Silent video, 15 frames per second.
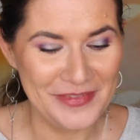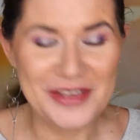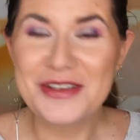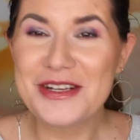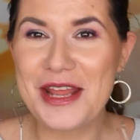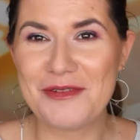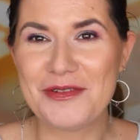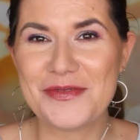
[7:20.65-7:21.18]

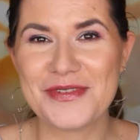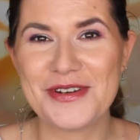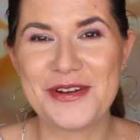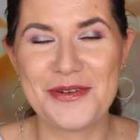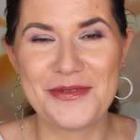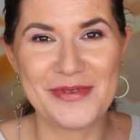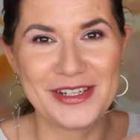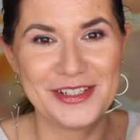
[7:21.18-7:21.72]
you never
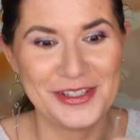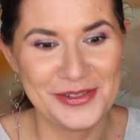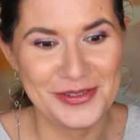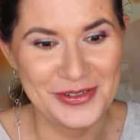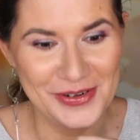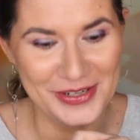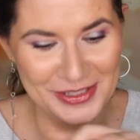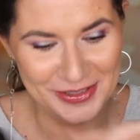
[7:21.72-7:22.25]
know what
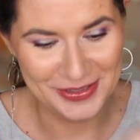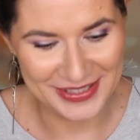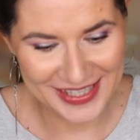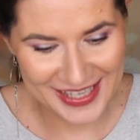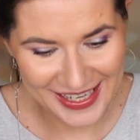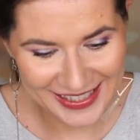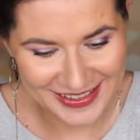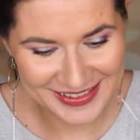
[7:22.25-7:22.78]
you're going to
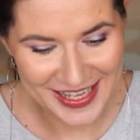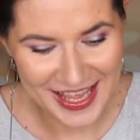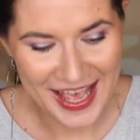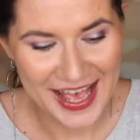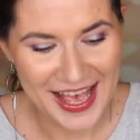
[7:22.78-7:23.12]
get.